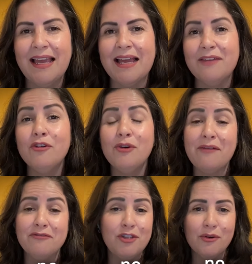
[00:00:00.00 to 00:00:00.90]
Yeah, if you
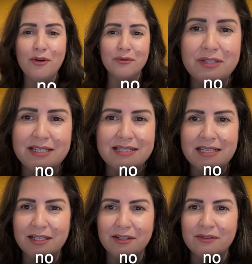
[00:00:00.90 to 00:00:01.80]
have no coding
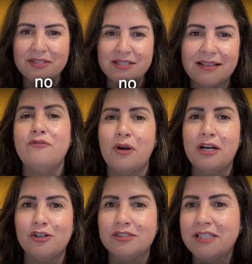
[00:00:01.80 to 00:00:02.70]
skills, if you are
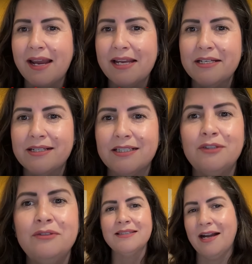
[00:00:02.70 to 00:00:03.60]
not
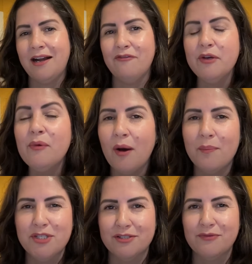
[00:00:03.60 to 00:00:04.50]
technical, there are a few
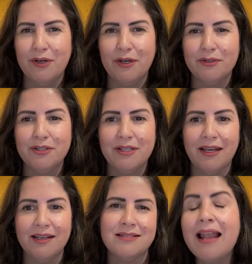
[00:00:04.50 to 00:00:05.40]
options for you
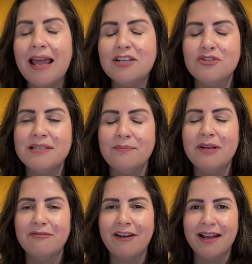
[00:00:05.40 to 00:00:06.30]
today. I like to
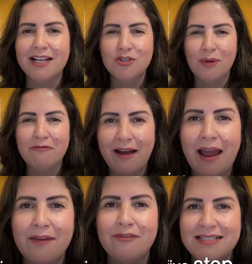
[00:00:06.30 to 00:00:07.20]
simplify it to a
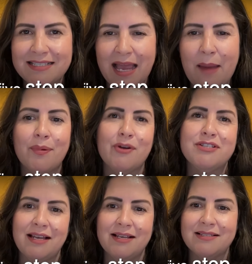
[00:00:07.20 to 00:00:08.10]
5-step
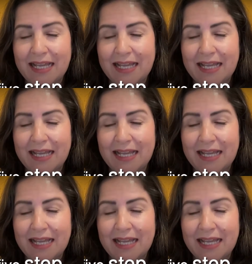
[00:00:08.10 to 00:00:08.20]
process.